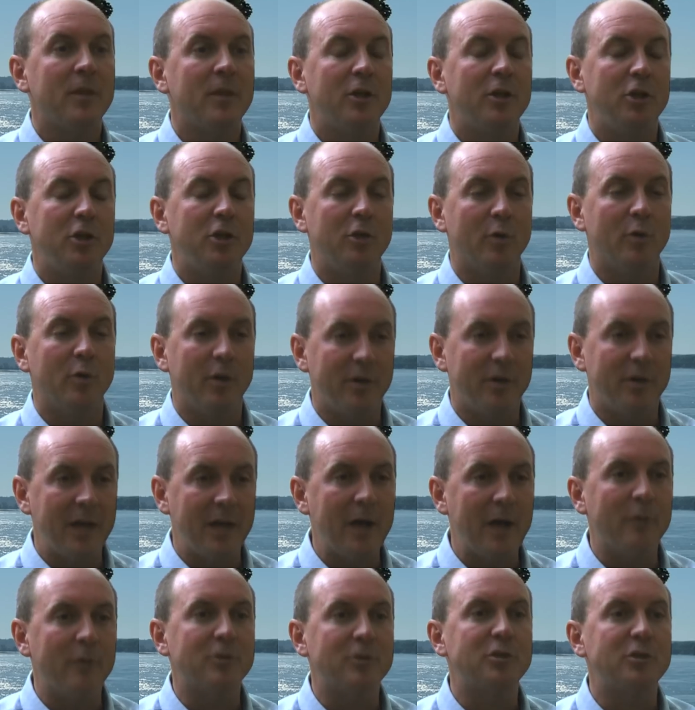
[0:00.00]
you are
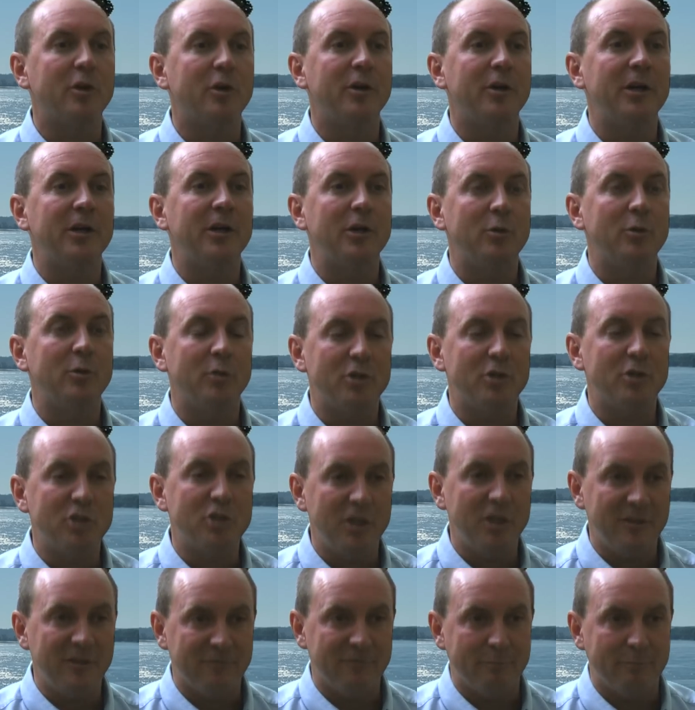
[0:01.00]
now starting to
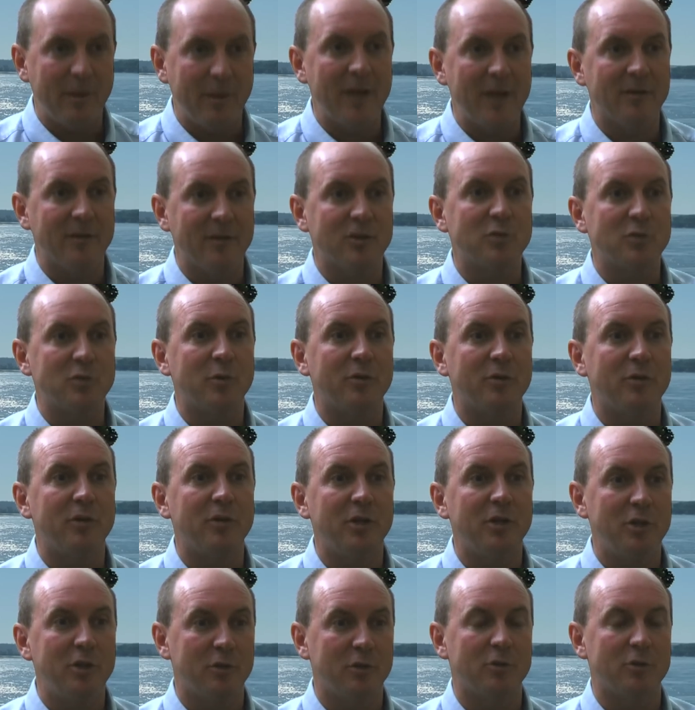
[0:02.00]
achieve balance
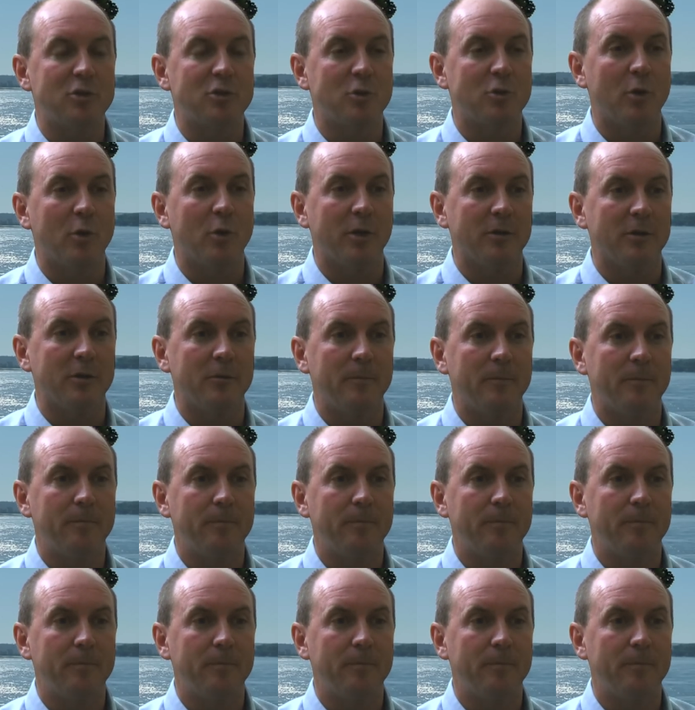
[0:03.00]
within your soil.